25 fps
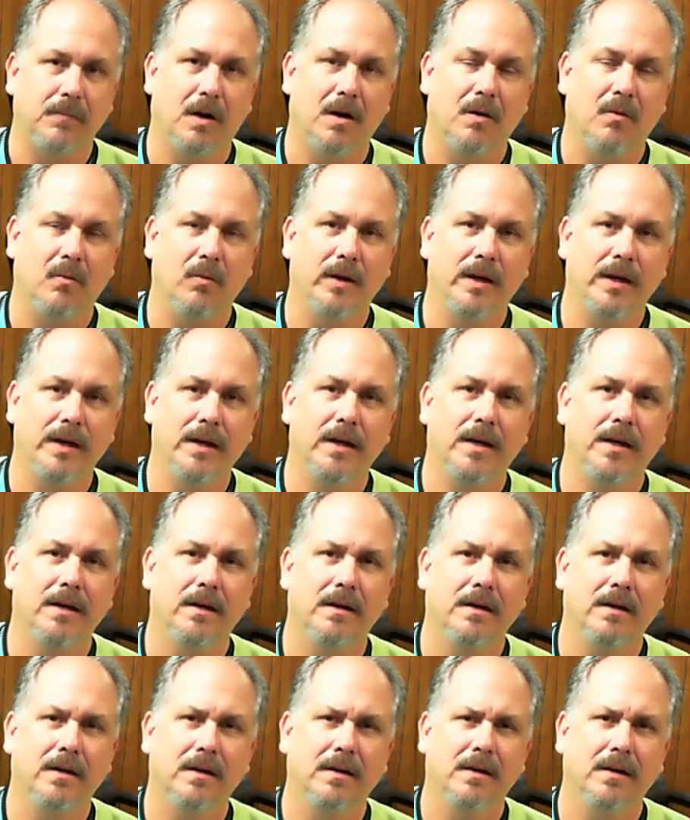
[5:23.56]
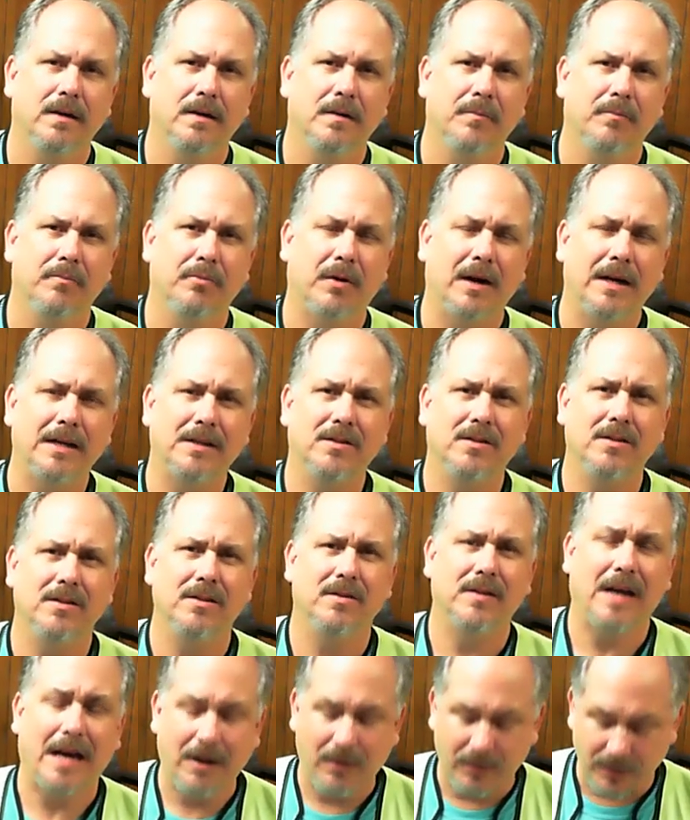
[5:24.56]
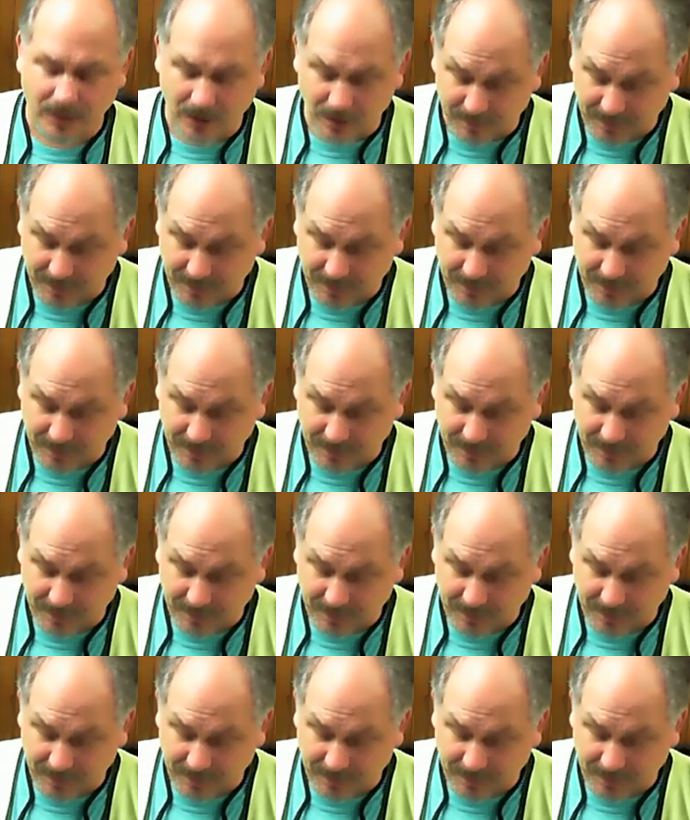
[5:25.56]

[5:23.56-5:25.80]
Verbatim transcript: Aren't we priceless? I don't